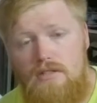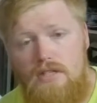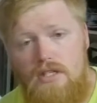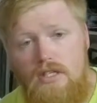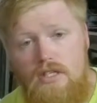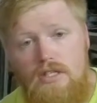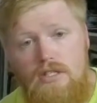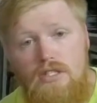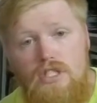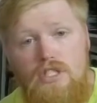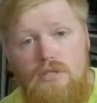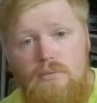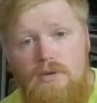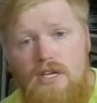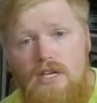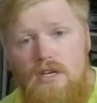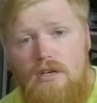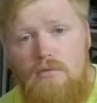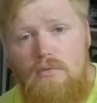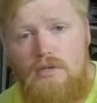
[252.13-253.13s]
It's just
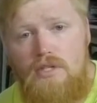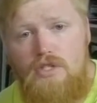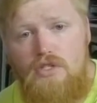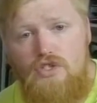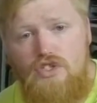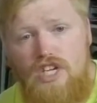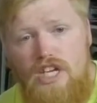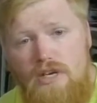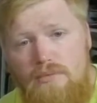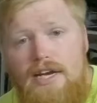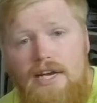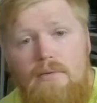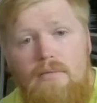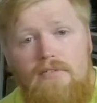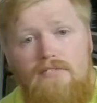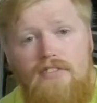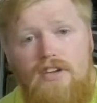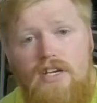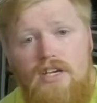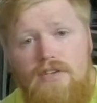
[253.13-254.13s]
depending on what your setup. Number
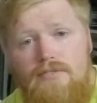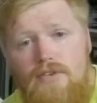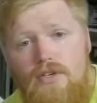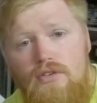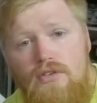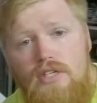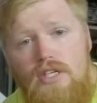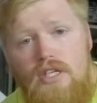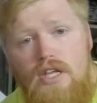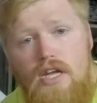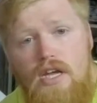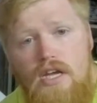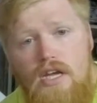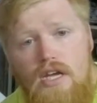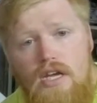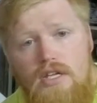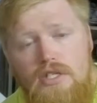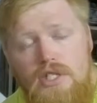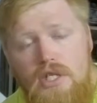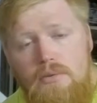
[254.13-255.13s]
five, you'll need
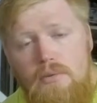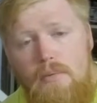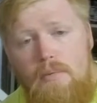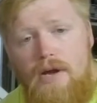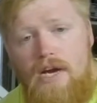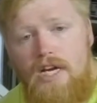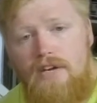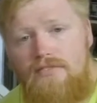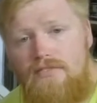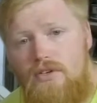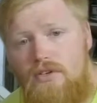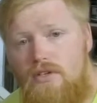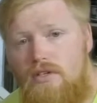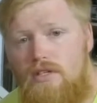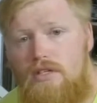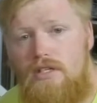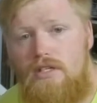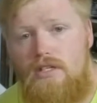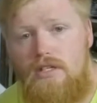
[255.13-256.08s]
a turbo manifold.